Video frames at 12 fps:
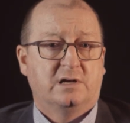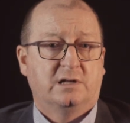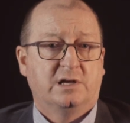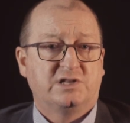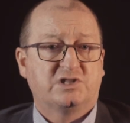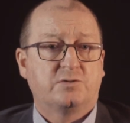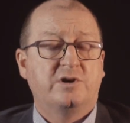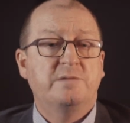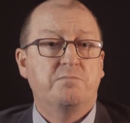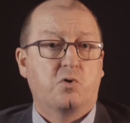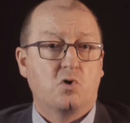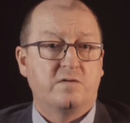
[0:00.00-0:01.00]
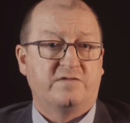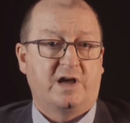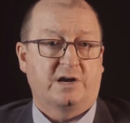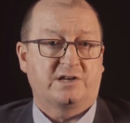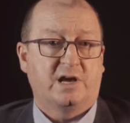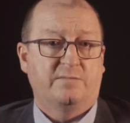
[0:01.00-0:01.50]
leads to an improved
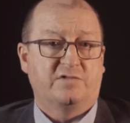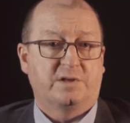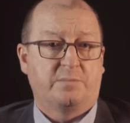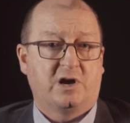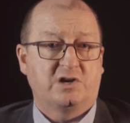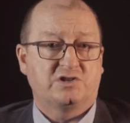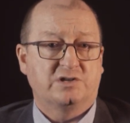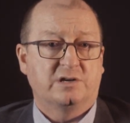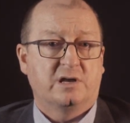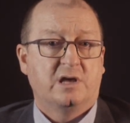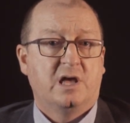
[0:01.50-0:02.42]
outcome for the patient,